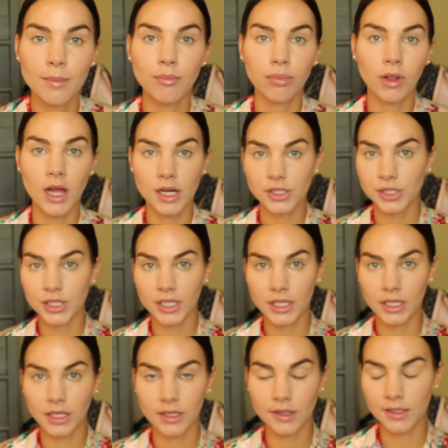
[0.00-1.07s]
blush
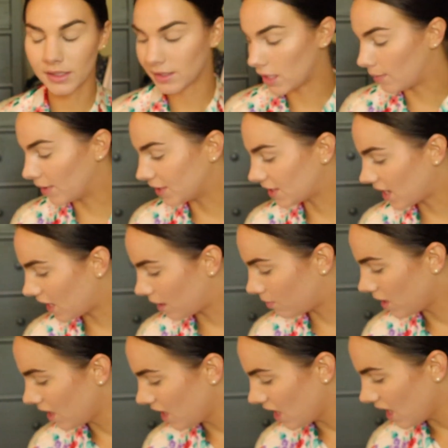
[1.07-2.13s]
in the
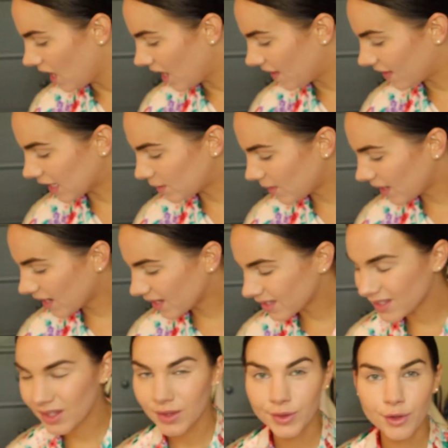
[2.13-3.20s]
summertime, and that's
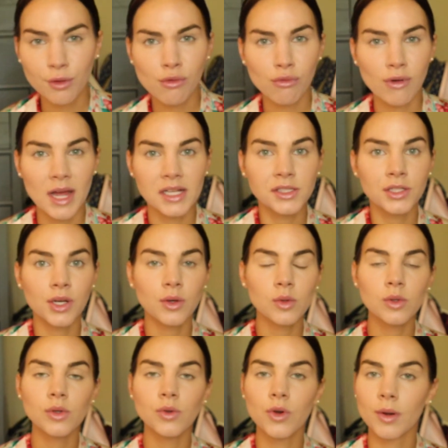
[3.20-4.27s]
because the red
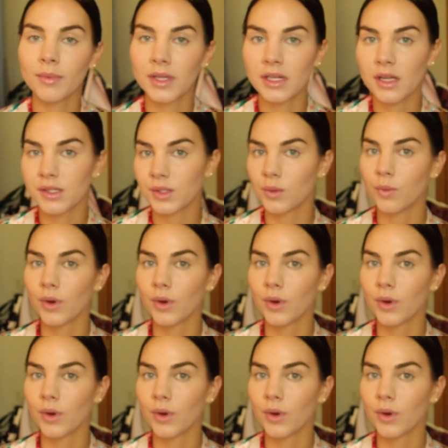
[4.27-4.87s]
tone normally doesn't